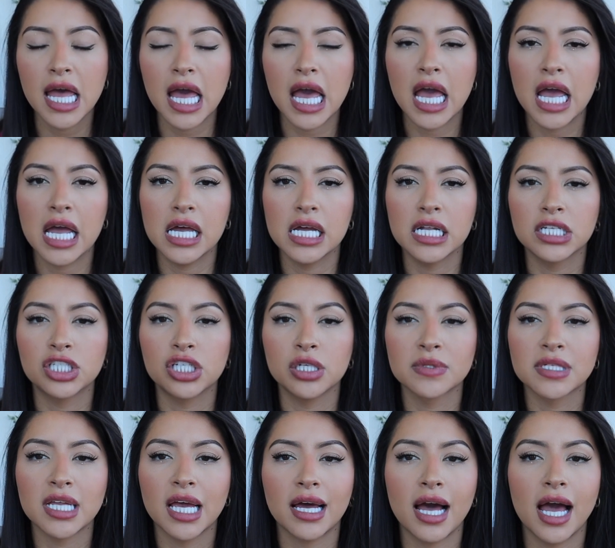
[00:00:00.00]
And she
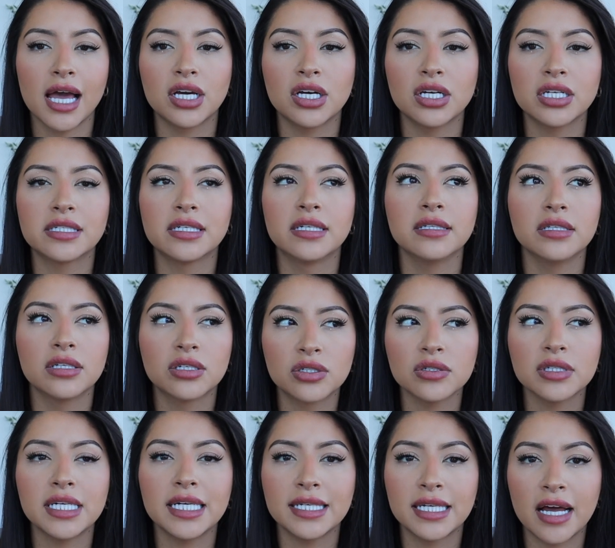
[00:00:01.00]
was like, I could
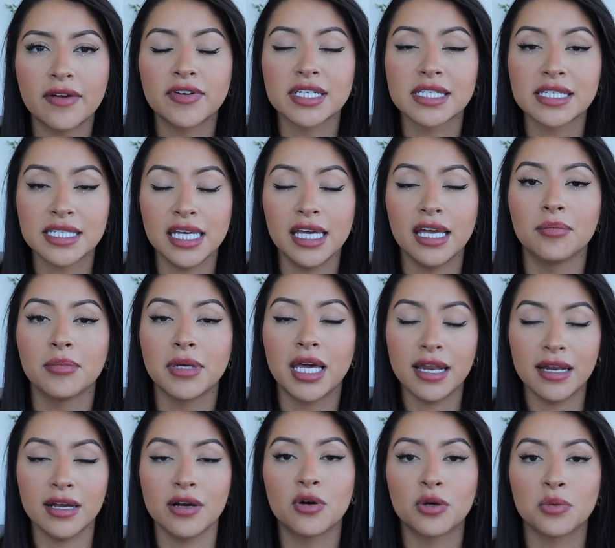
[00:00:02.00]
literally never see him
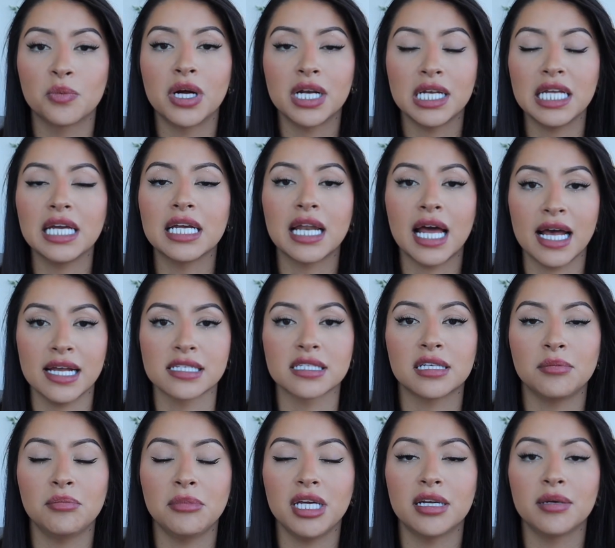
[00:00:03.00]
getting on one knee and
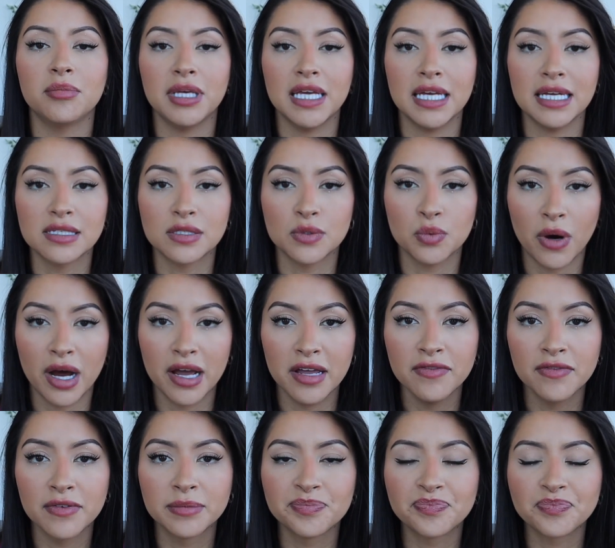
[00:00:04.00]
asking me to be his
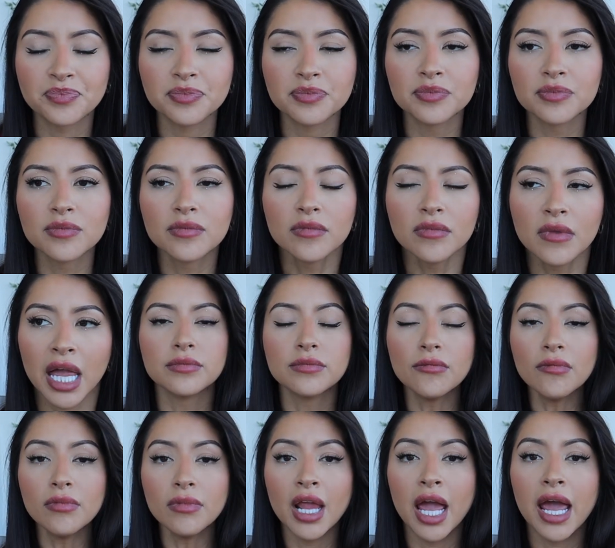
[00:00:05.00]
wife.
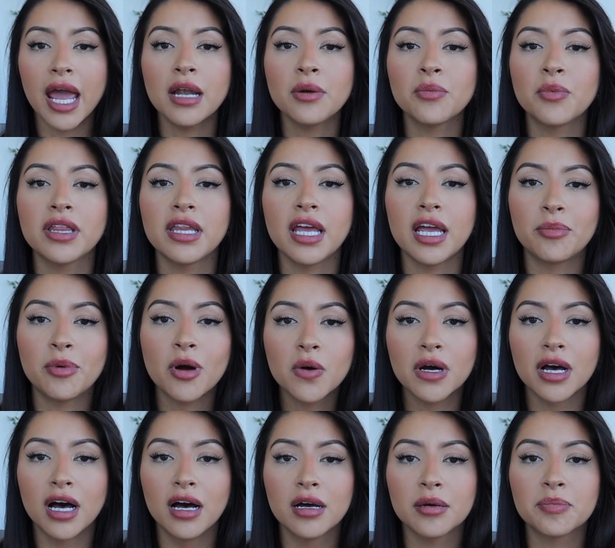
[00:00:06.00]
And when they
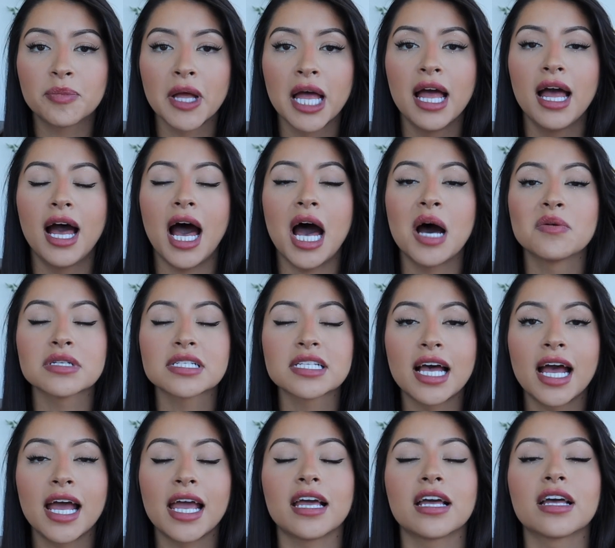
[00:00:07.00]
broke up, I was
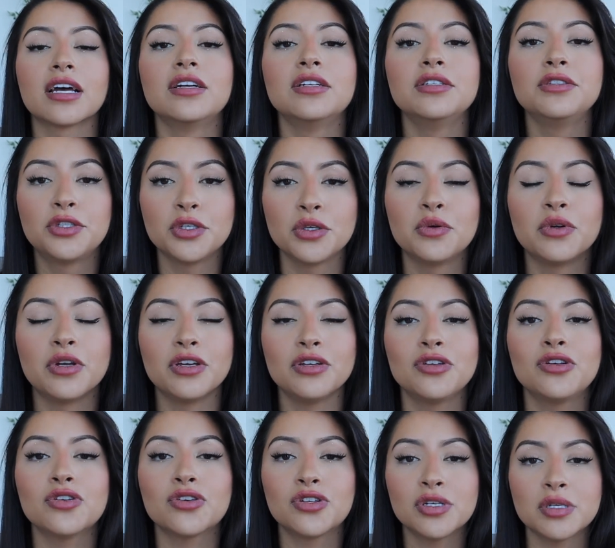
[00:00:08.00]
like,
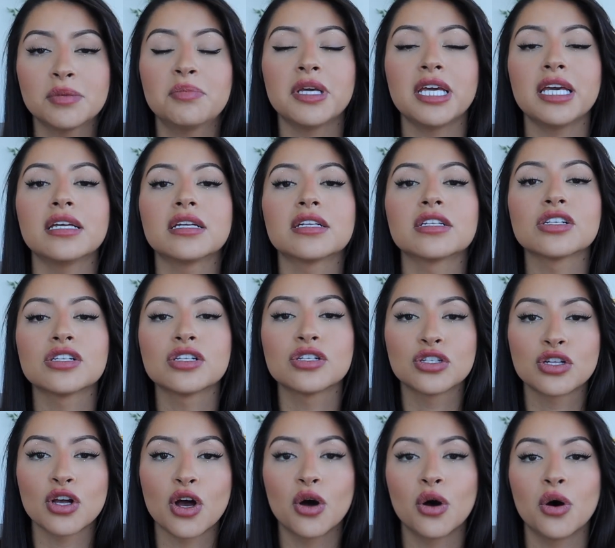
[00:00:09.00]
dude, you should be
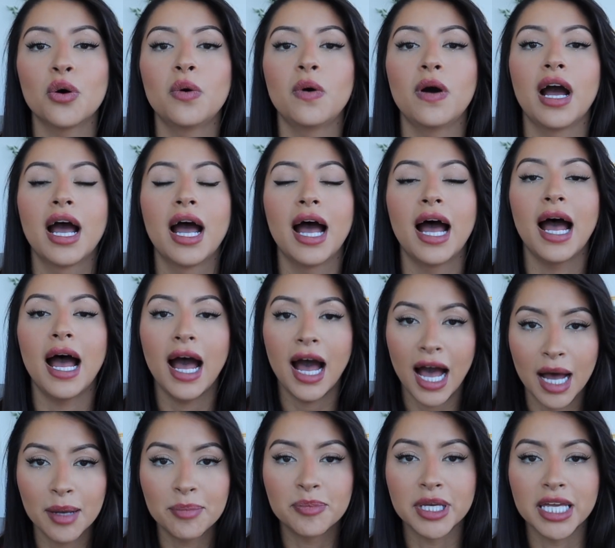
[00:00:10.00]
so
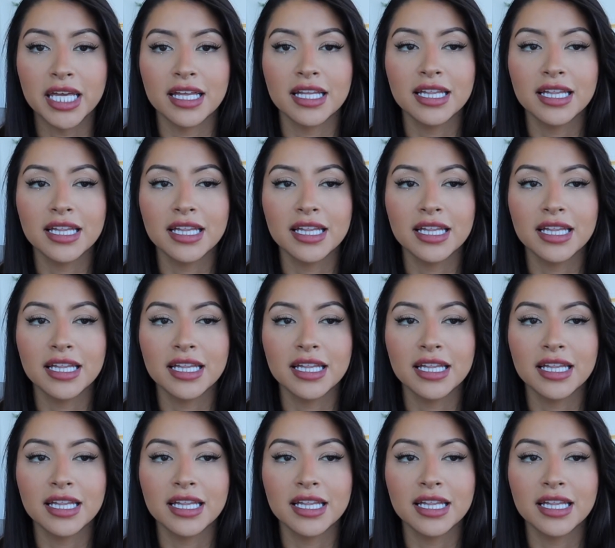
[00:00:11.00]
happy.